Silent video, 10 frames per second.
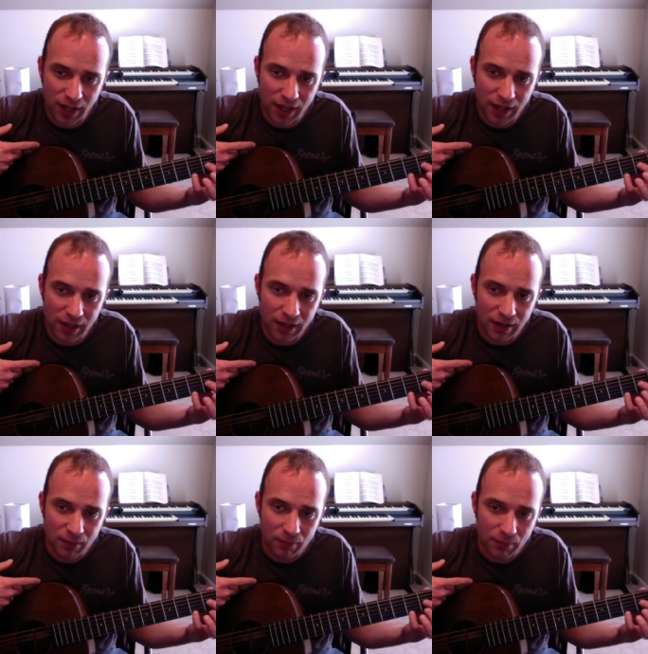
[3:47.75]
A,
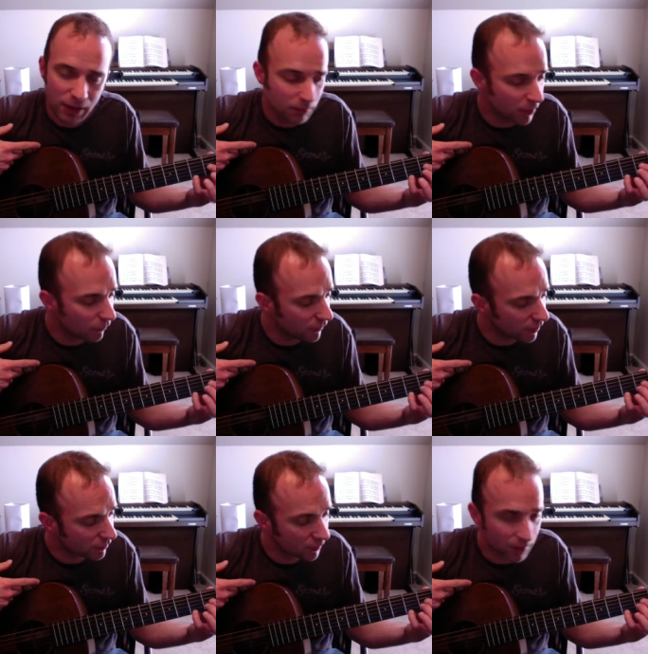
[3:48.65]
and middle finger
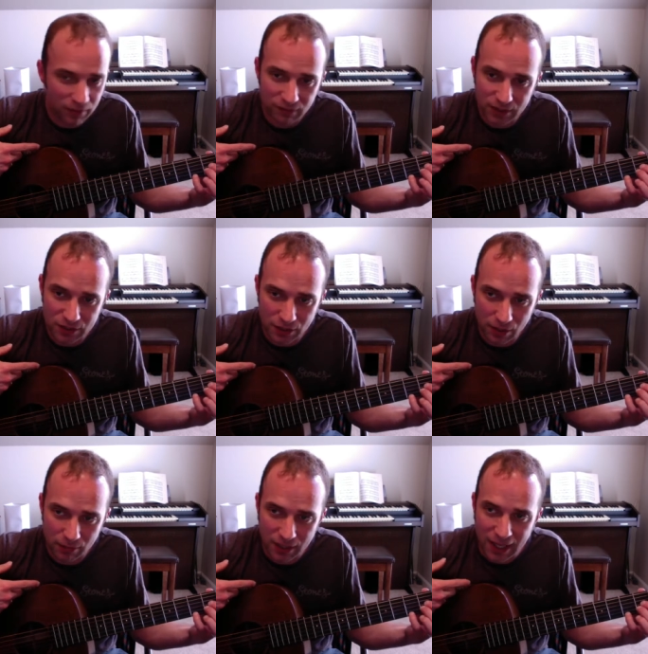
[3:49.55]
is gonna be on C sharp.